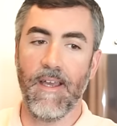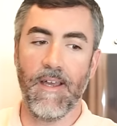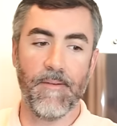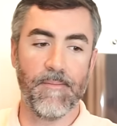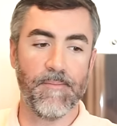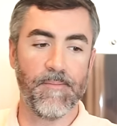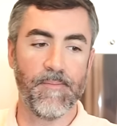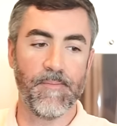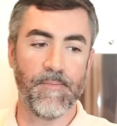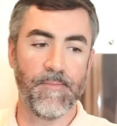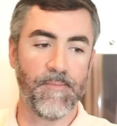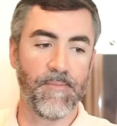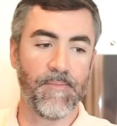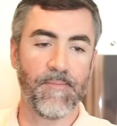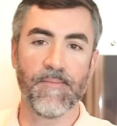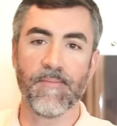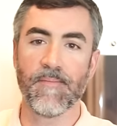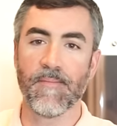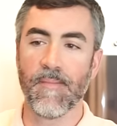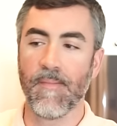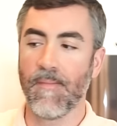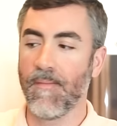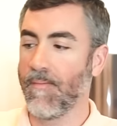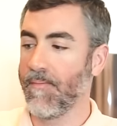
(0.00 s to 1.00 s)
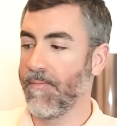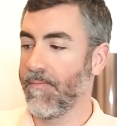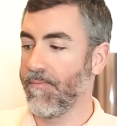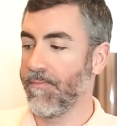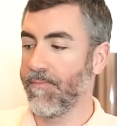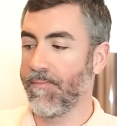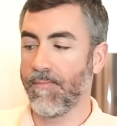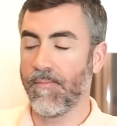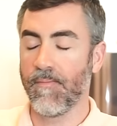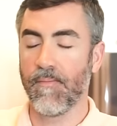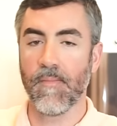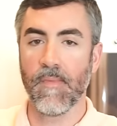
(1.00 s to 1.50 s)
put it in like a lettuce
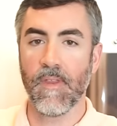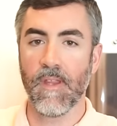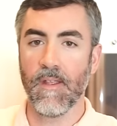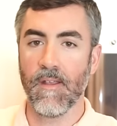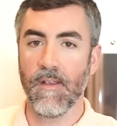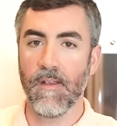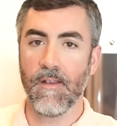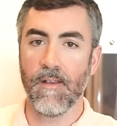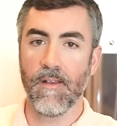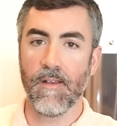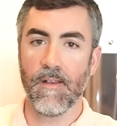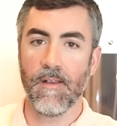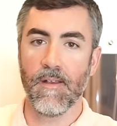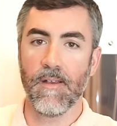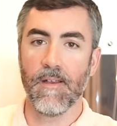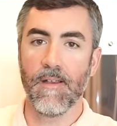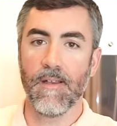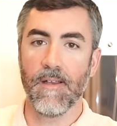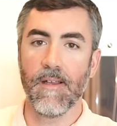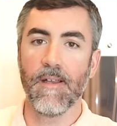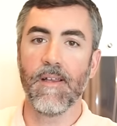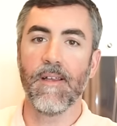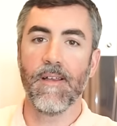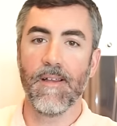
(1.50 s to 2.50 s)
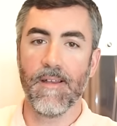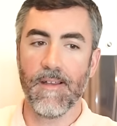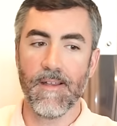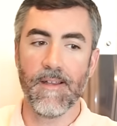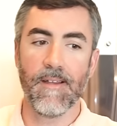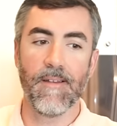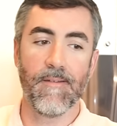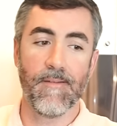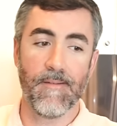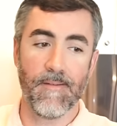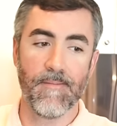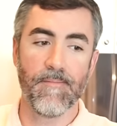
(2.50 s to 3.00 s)
cup because I think that will be just like
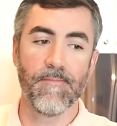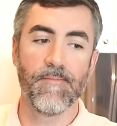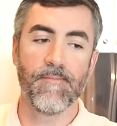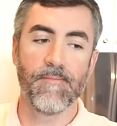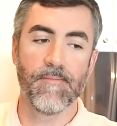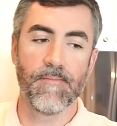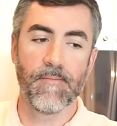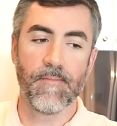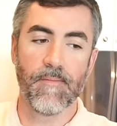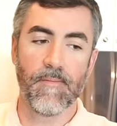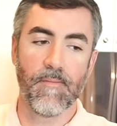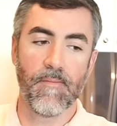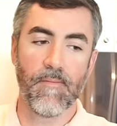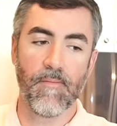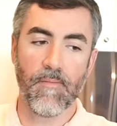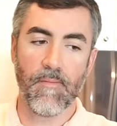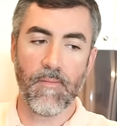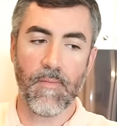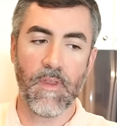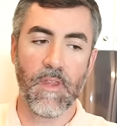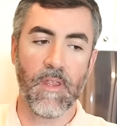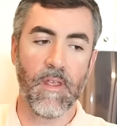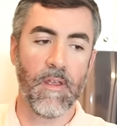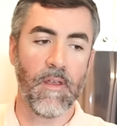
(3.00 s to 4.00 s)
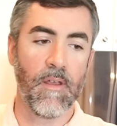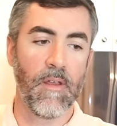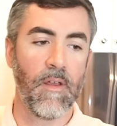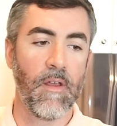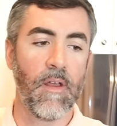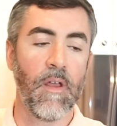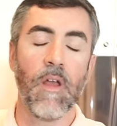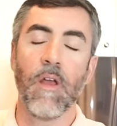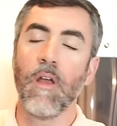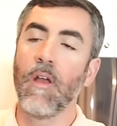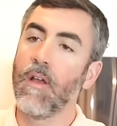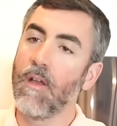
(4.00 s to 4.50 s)
a nice fresh crunch
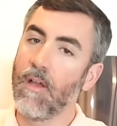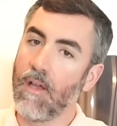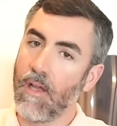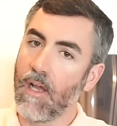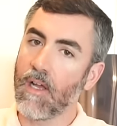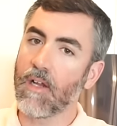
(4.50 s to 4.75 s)
on there.